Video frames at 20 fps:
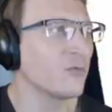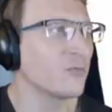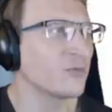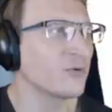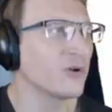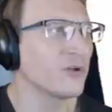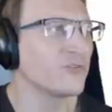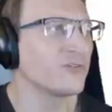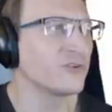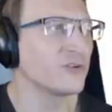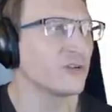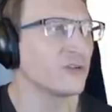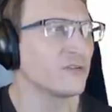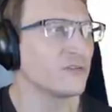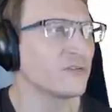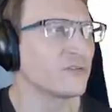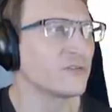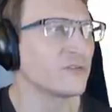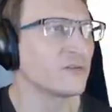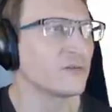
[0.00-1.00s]

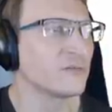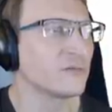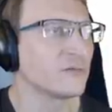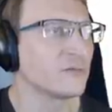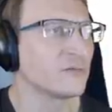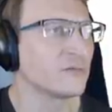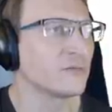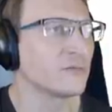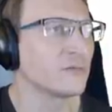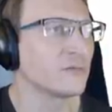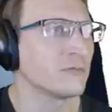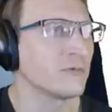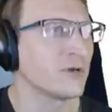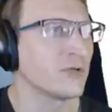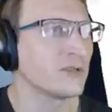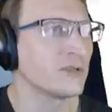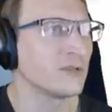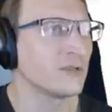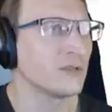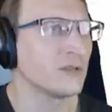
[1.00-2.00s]
prejudice.
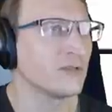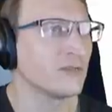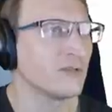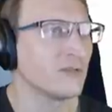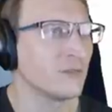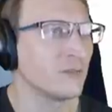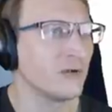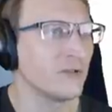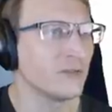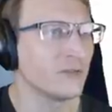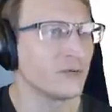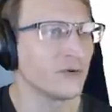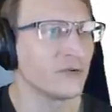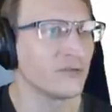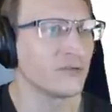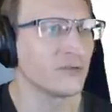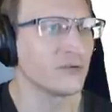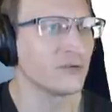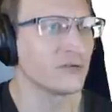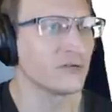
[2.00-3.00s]
Wait, it said with
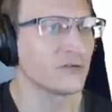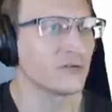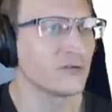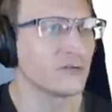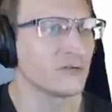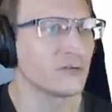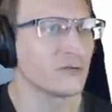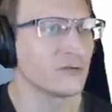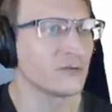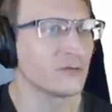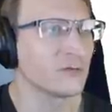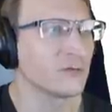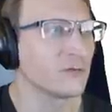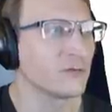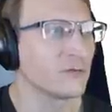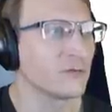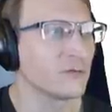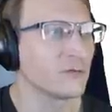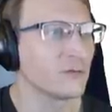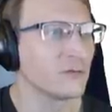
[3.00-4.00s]
prejudice.
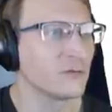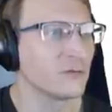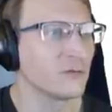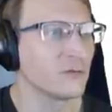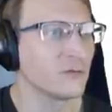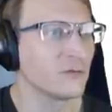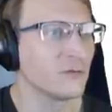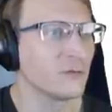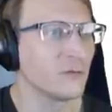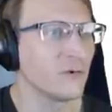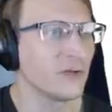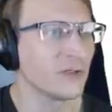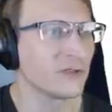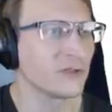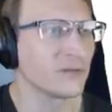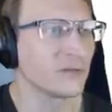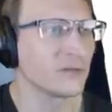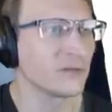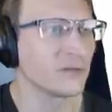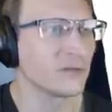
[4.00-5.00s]

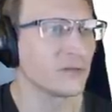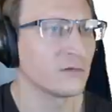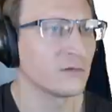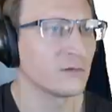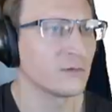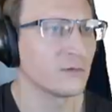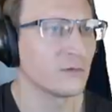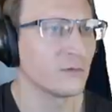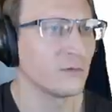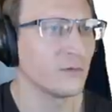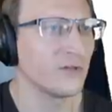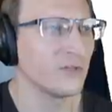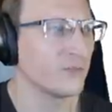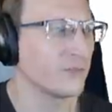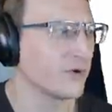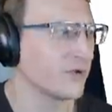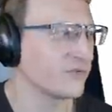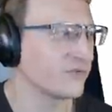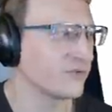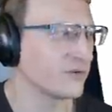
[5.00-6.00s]
With. With
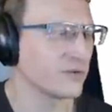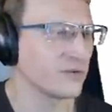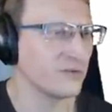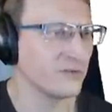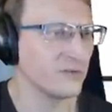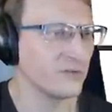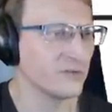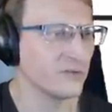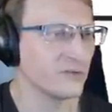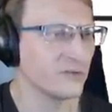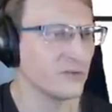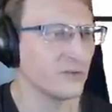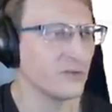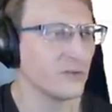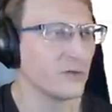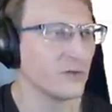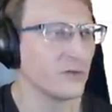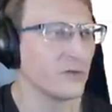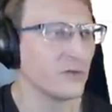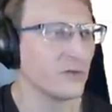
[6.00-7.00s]
prejudice.
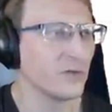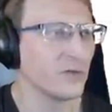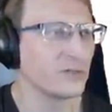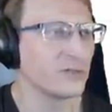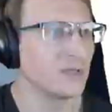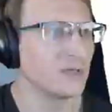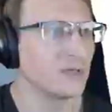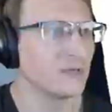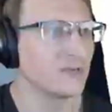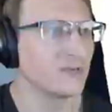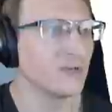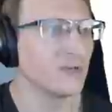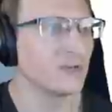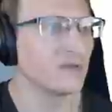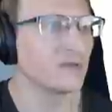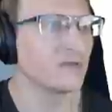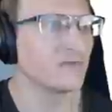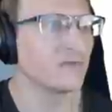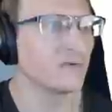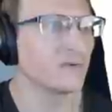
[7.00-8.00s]
And then it
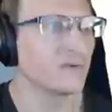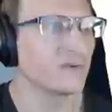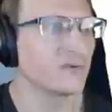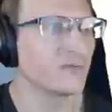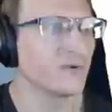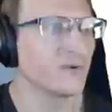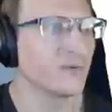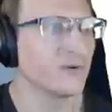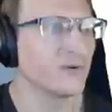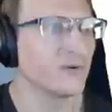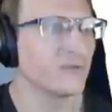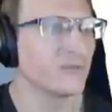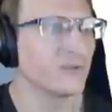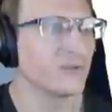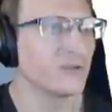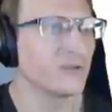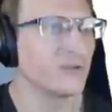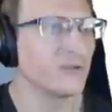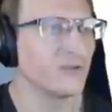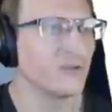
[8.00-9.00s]
says first proposed
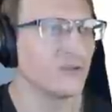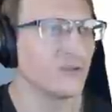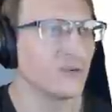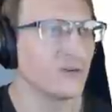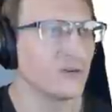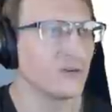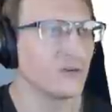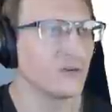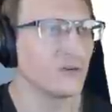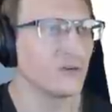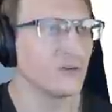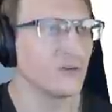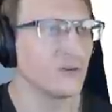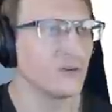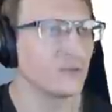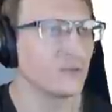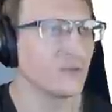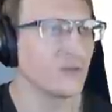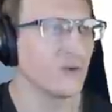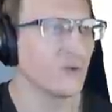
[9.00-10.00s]
condition
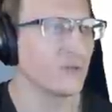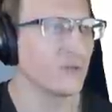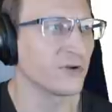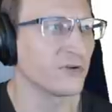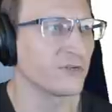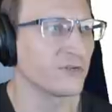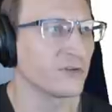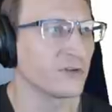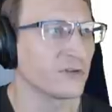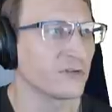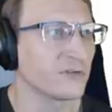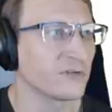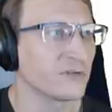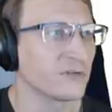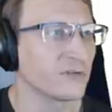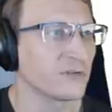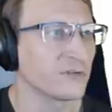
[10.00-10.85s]
is without prejudice.